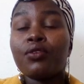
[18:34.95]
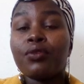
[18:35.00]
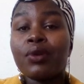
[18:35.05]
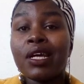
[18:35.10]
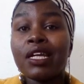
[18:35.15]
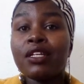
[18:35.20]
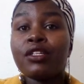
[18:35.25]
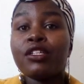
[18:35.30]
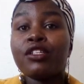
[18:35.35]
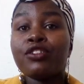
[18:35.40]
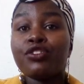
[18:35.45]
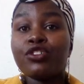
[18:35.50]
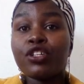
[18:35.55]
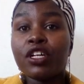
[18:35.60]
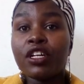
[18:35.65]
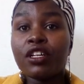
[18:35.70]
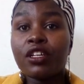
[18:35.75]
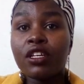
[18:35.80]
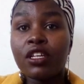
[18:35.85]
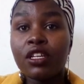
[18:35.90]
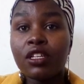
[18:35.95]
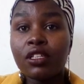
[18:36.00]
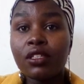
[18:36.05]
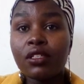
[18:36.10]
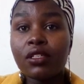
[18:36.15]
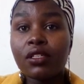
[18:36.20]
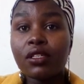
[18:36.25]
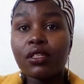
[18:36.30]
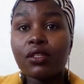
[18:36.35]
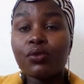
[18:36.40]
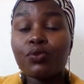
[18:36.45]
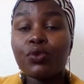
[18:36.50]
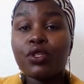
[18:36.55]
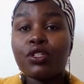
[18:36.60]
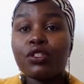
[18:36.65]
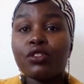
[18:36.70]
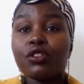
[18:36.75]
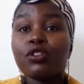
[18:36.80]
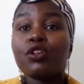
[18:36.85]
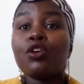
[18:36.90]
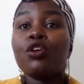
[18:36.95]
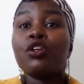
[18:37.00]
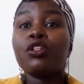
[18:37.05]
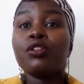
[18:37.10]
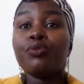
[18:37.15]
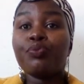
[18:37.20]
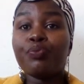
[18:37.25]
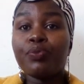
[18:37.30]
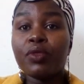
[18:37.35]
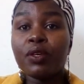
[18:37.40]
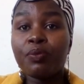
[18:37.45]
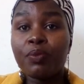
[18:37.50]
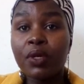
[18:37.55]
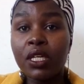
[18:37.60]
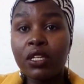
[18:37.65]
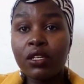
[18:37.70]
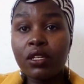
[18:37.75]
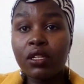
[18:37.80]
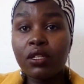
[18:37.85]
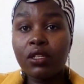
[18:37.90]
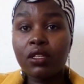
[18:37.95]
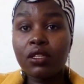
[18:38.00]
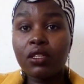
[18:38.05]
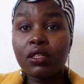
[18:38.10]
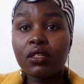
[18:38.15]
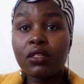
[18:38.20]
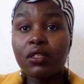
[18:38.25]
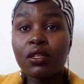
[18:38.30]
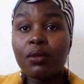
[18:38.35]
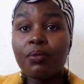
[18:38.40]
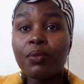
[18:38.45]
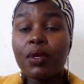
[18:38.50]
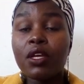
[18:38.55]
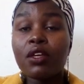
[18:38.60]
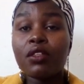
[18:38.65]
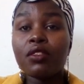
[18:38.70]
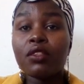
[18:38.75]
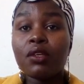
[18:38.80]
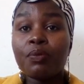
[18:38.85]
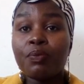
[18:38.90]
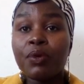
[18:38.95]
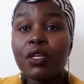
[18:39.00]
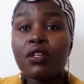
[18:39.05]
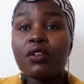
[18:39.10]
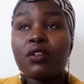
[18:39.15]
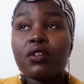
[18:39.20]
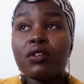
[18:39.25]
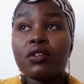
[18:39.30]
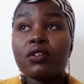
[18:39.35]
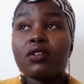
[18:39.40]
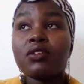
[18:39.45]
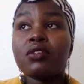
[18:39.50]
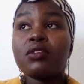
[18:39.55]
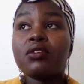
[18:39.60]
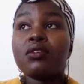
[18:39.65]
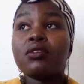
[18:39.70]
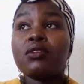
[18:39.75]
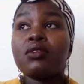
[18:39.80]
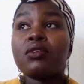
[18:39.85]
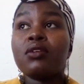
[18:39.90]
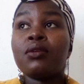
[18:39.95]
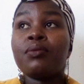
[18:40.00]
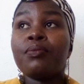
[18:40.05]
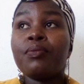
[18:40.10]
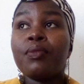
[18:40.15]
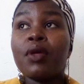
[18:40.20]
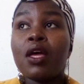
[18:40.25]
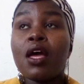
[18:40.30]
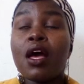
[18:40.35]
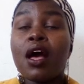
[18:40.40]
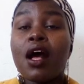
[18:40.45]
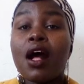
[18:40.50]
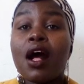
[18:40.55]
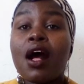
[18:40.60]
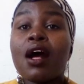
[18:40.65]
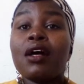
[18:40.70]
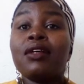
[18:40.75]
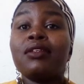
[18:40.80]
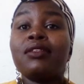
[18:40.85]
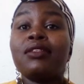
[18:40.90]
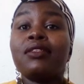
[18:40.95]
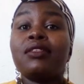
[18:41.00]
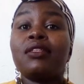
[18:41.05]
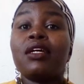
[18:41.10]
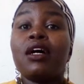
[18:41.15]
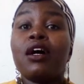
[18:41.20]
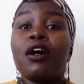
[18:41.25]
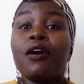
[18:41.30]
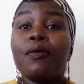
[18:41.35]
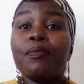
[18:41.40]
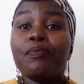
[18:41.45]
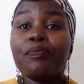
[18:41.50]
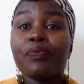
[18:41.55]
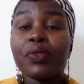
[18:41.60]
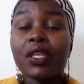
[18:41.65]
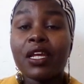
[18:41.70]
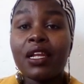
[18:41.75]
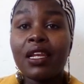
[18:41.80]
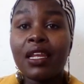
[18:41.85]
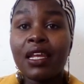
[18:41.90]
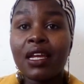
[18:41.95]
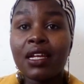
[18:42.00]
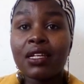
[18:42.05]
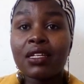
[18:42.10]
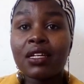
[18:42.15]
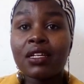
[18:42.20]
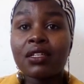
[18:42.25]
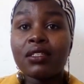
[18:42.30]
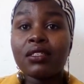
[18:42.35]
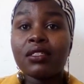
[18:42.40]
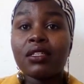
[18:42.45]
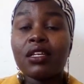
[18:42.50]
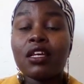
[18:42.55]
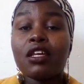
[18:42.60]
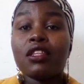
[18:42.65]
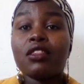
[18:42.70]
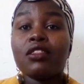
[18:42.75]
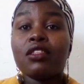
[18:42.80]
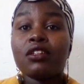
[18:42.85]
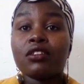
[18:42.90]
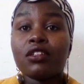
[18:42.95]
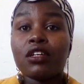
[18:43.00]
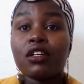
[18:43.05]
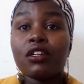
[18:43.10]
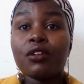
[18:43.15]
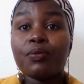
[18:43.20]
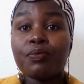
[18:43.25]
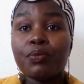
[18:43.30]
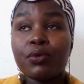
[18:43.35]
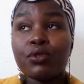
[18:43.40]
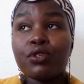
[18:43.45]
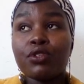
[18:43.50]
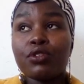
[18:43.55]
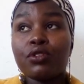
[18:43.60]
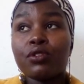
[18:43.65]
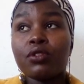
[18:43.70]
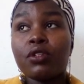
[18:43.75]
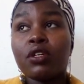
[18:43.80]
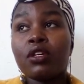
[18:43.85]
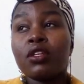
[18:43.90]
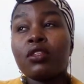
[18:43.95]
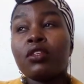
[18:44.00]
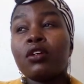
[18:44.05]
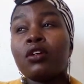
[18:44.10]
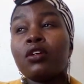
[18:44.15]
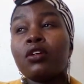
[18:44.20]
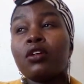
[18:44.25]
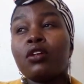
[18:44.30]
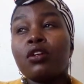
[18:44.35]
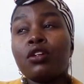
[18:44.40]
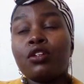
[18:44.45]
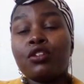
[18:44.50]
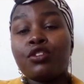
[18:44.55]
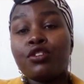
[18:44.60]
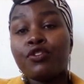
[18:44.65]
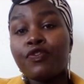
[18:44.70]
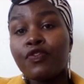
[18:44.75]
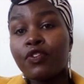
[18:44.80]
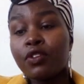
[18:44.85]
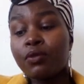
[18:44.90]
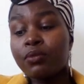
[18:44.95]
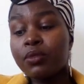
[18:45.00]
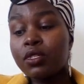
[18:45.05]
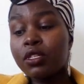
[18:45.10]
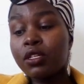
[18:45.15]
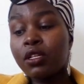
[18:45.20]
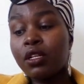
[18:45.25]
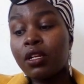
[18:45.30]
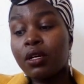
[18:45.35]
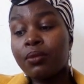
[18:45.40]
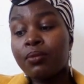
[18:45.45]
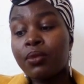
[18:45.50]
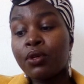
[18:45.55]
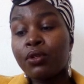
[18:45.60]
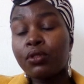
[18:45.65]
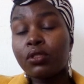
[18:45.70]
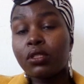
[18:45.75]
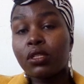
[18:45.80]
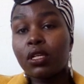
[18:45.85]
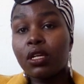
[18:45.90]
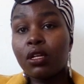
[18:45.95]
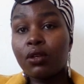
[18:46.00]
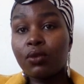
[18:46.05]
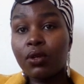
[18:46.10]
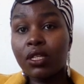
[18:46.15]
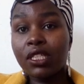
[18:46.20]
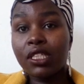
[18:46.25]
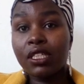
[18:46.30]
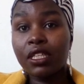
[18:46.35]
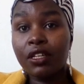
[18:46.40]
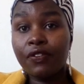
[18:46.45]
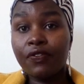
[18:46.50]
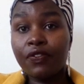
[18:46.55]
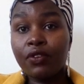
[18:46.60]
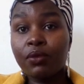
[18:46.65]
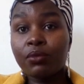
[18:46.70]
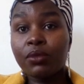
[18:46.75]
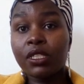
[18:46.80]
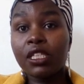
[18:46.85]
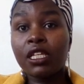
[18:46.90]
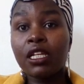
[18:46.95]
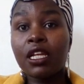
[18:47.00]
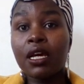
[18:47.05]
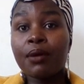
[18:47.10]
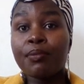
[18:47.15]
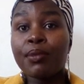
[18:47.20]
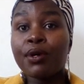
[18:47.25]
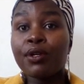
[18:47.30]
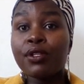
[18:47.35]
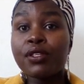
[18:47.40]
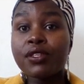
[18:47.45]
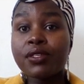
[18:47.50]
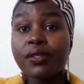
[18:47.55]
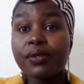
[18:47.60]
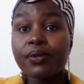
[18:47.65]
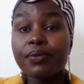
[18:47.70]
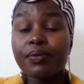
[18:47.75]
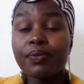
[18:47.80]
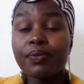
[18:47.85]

writing Chinese, which is called the pinyin system. The pinyin system has letters that are put together to form syllables, and once they form syllables